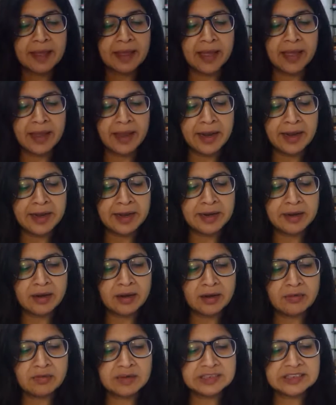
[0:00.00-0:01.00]
And
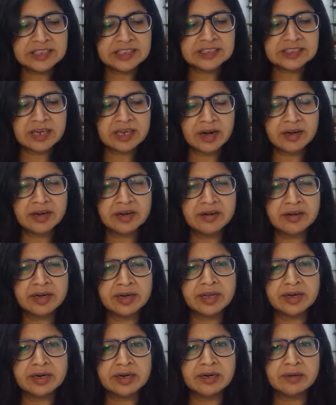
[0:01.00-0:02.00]
once I started
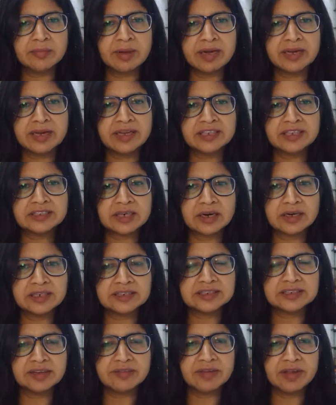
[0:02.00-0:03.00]
earning a little money, I
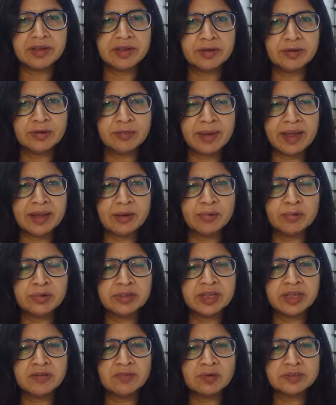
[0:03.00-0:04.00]
started saving. My
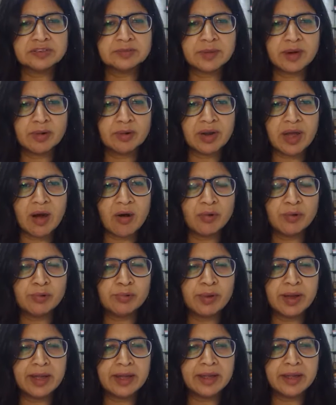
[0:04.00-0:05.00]
whole thing was about how
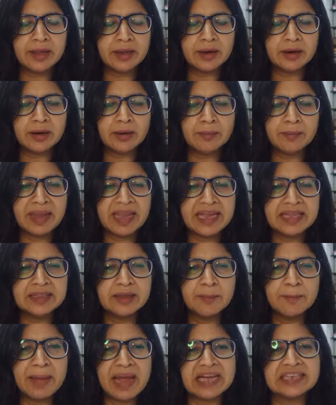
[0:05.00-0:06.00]
do I make
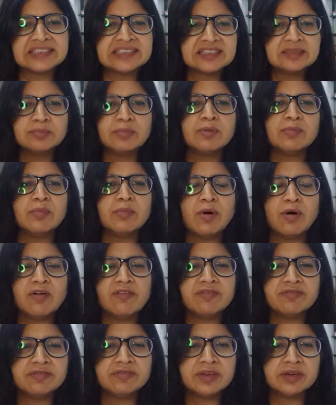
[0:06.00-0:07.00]
the maximum
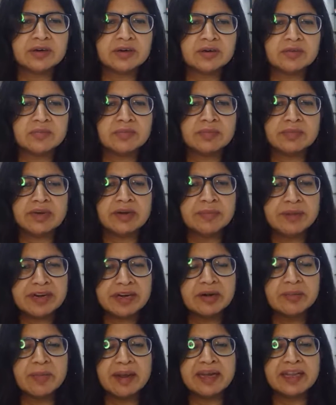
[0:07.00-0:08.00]
of the
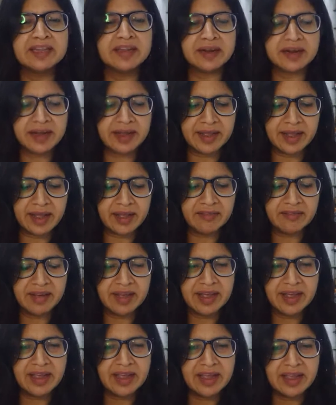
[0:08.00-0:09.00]
limited money that I have
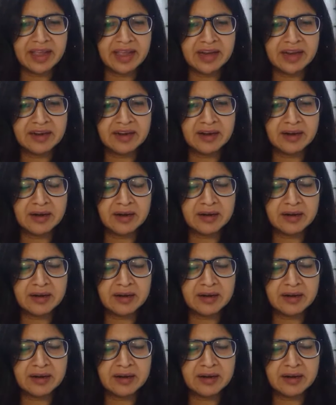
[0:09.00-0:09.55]
in